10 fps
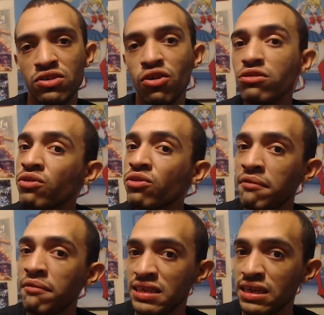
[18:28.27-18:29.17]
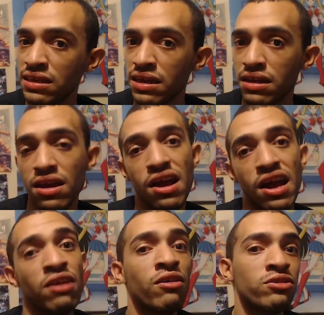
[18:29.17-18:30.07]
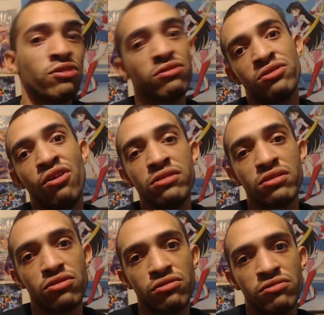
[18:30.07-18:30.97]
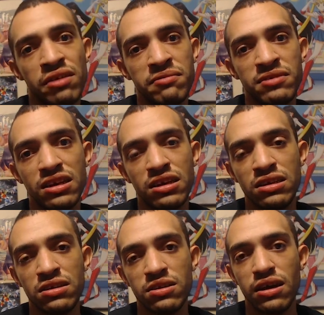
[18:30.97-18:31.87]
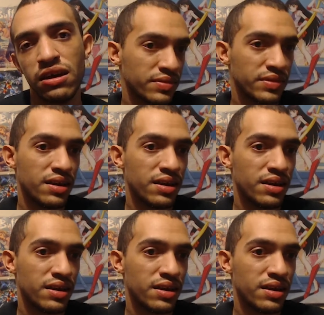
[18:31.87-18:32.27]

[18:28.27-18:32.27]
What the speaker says: Those who haven't seen it, and also those who haven't seen Kingsglaive.